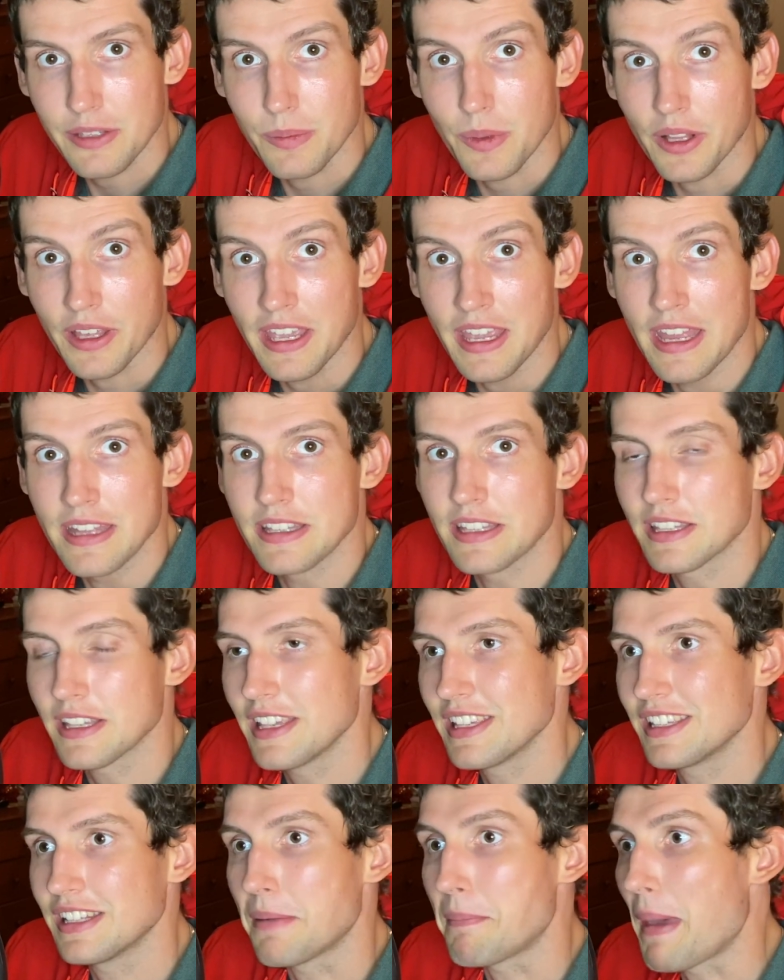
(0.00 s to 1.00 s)
While Kansas
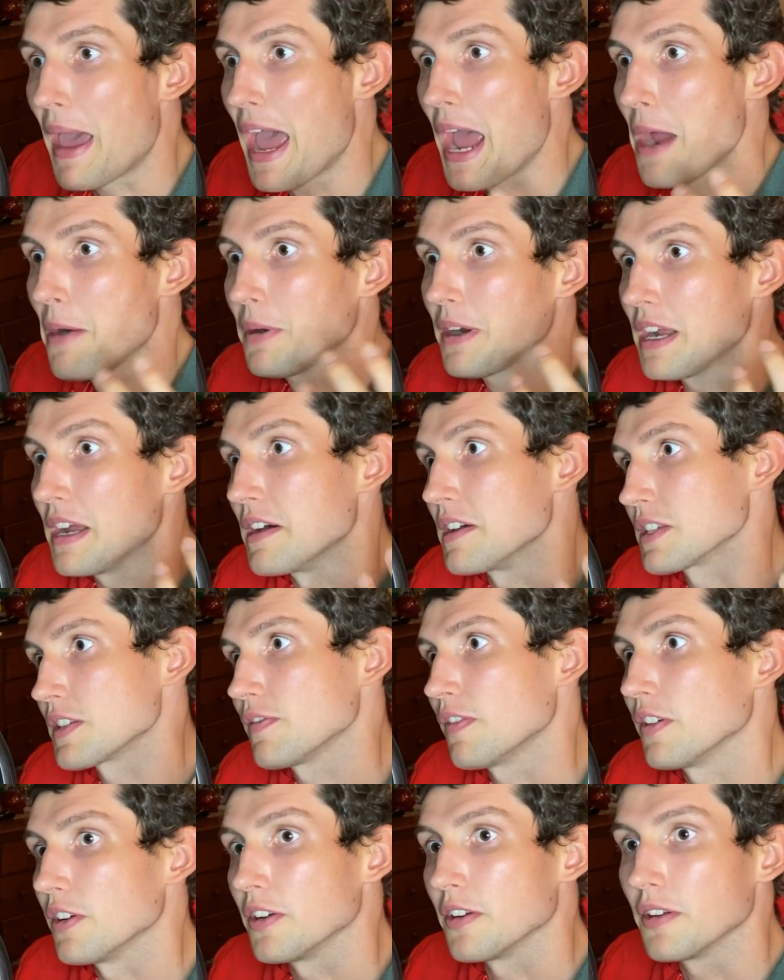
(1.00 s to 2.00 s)
isn't a powerhouse
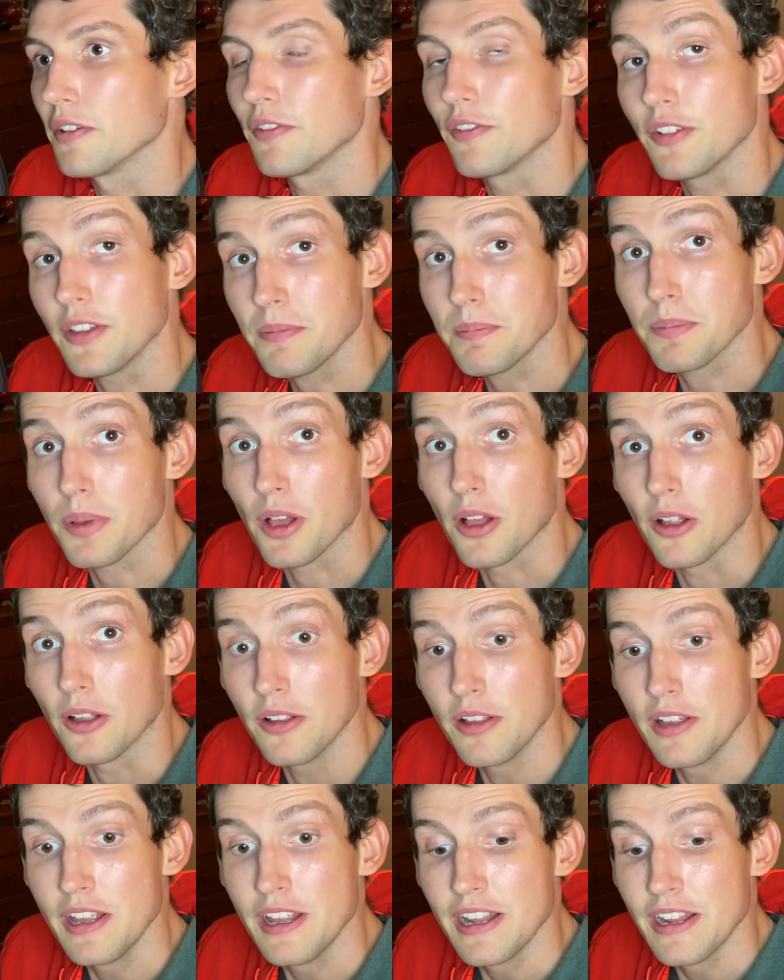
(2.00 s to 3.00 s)
for football,